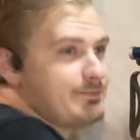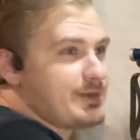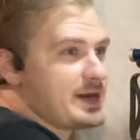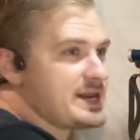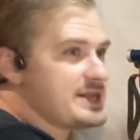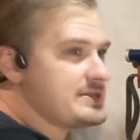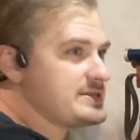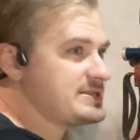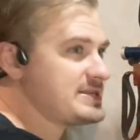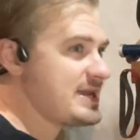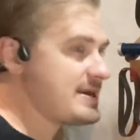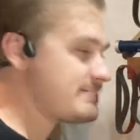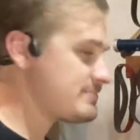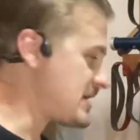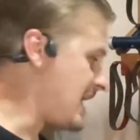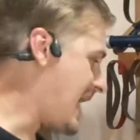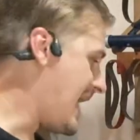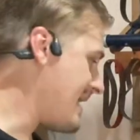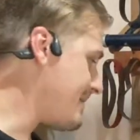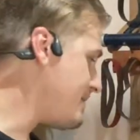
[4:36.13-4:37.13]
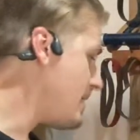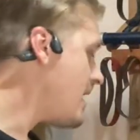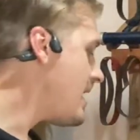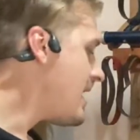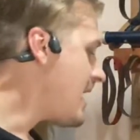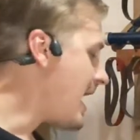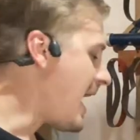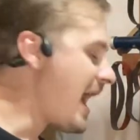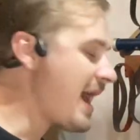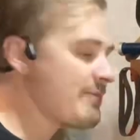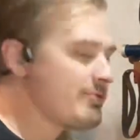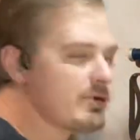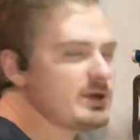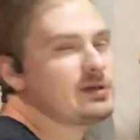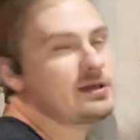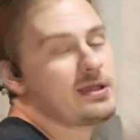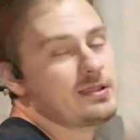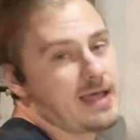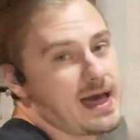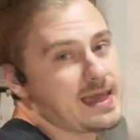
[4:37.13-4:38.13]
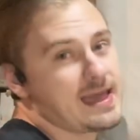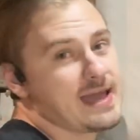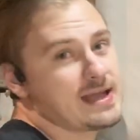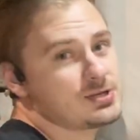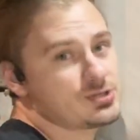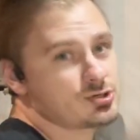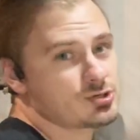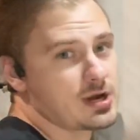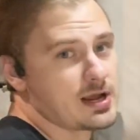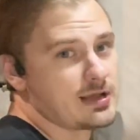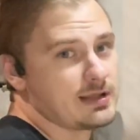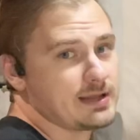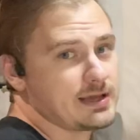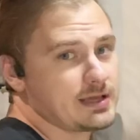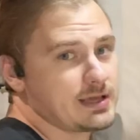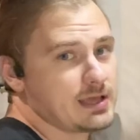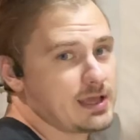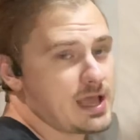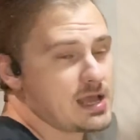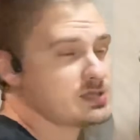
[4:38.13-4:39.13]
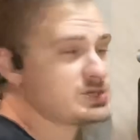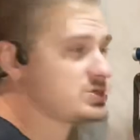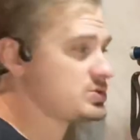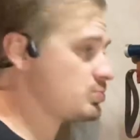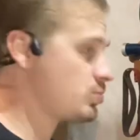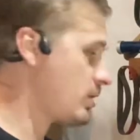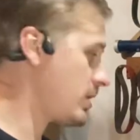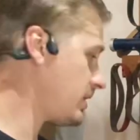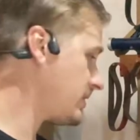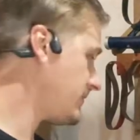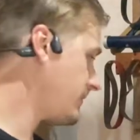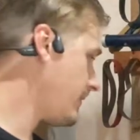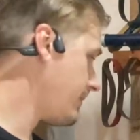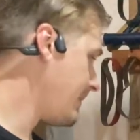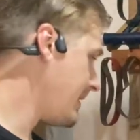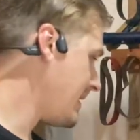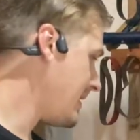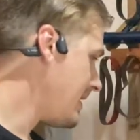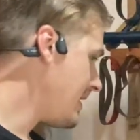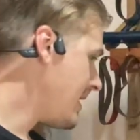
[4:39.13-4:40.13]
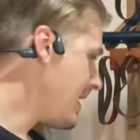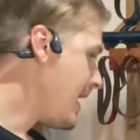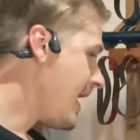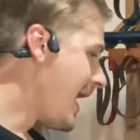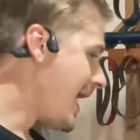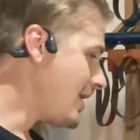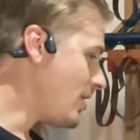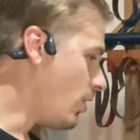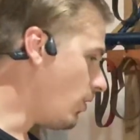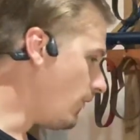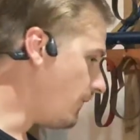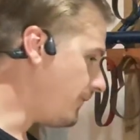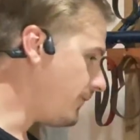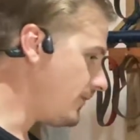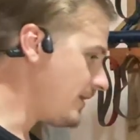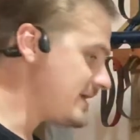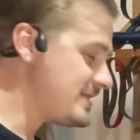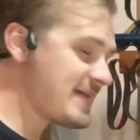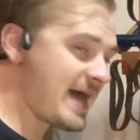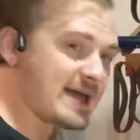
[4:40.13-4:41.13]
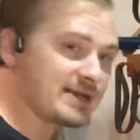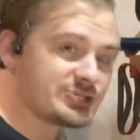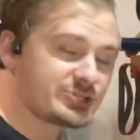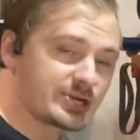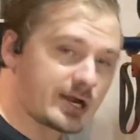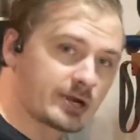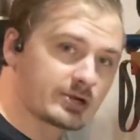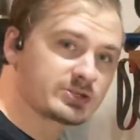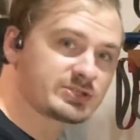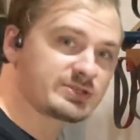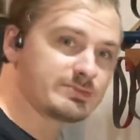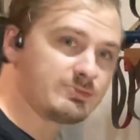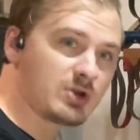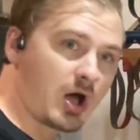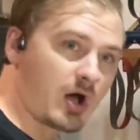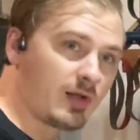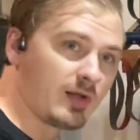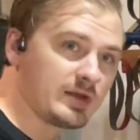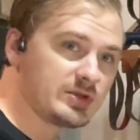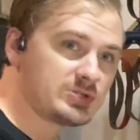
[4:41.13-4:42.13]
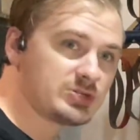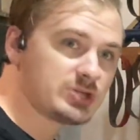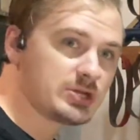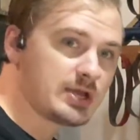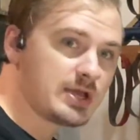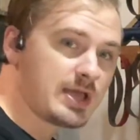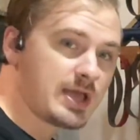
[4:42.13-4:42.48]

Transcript: But at the same time, I really like edge trailing. It just works for me, and hopefully that shares some knowledge.